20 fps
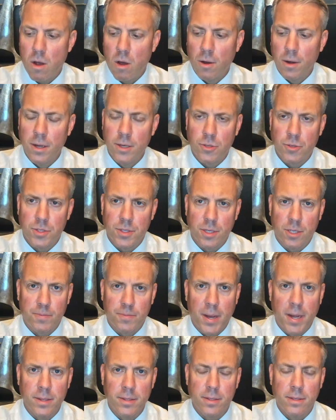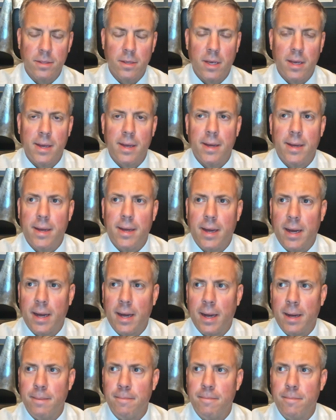on interest expense,
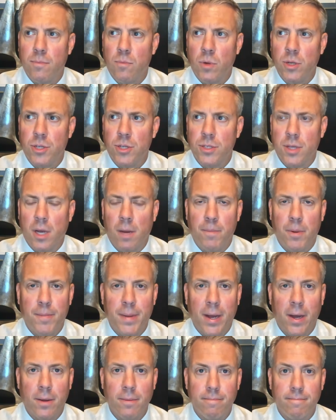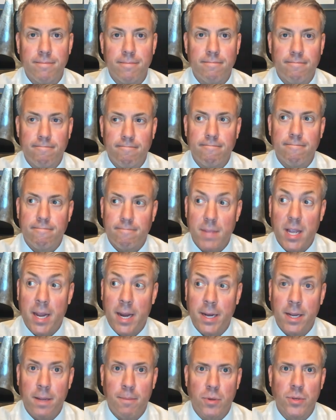um, which is up about
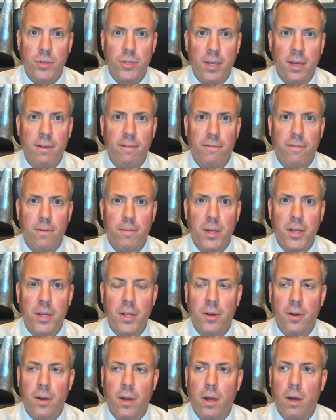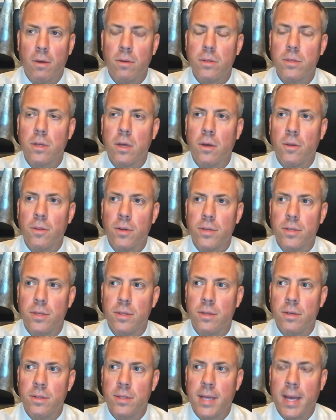eighty percent from a year ago. So
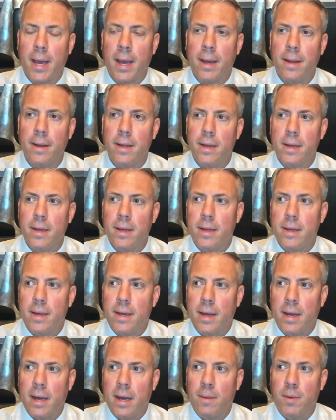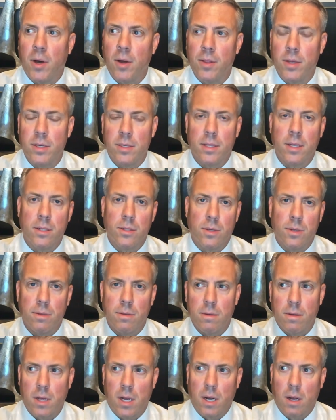there's there's that. Um, all these things are
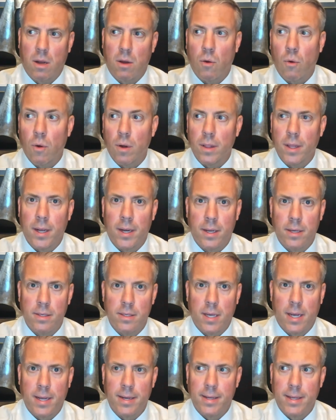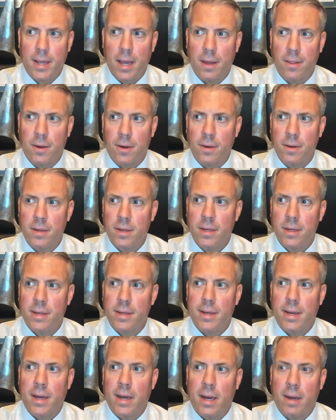kind of correlated and tied together.
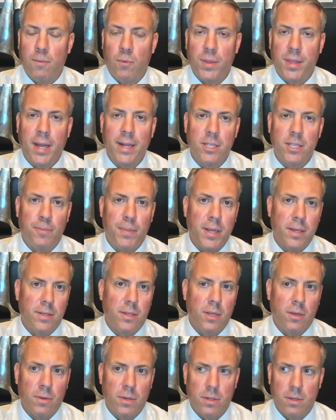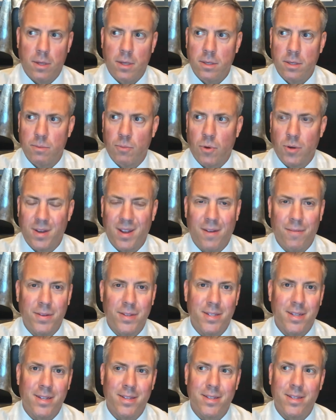Uh, what that speaks to is is more
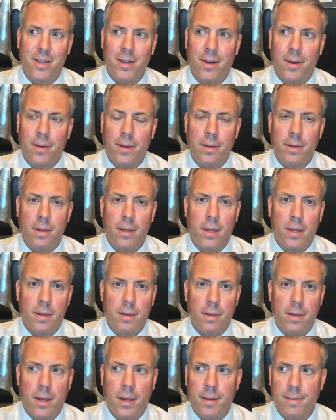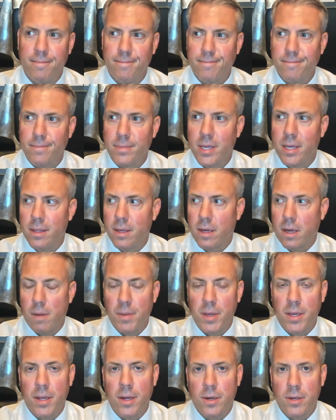deficits here in in, uh, in the
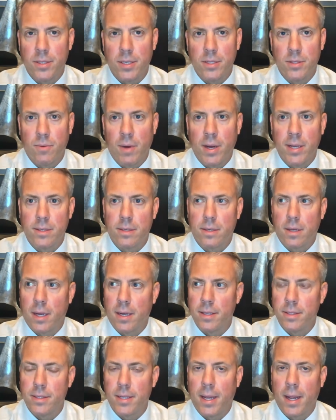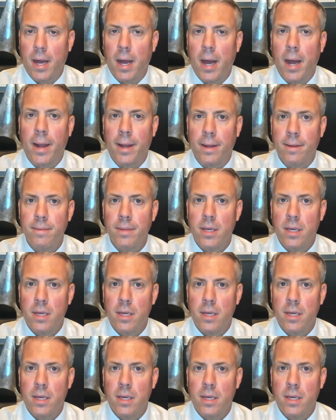coming years as rates kind of stay high.